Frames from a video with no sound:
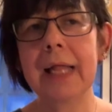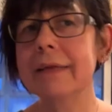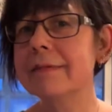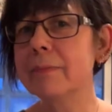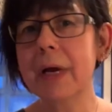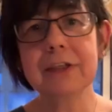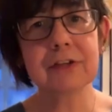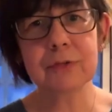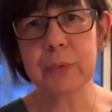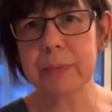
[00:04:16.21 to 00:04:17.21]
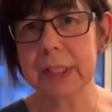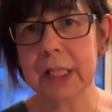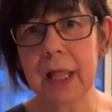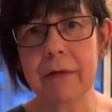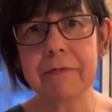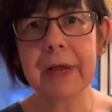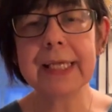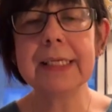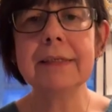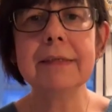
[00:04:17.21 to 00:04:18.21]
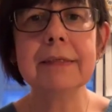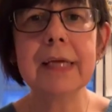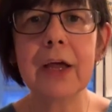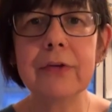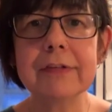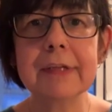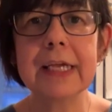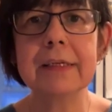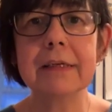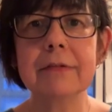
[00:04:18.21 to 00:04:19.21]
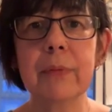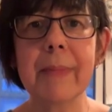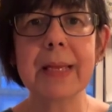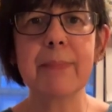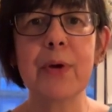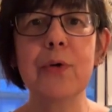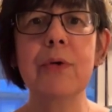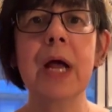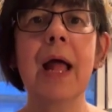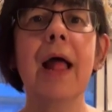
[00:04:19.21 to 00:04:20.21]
And as much as we would love a heated outside swimming pool,